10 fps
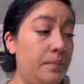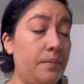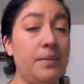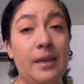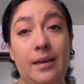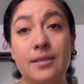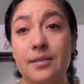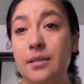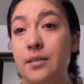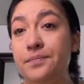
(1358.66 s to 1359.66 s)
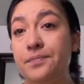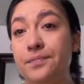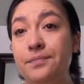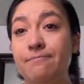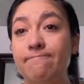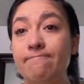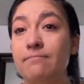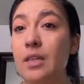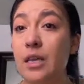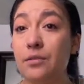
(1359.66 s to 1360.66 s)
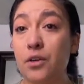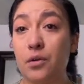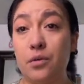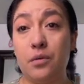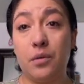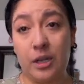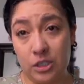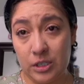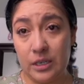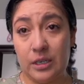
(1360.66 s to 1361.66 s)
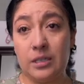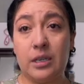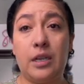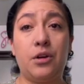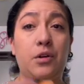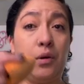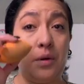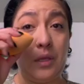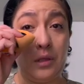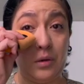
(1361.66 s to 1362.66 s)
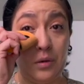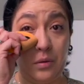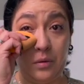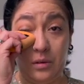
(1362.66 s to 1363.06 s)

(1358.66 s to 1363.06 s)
But yes, if you're watching this and you're going through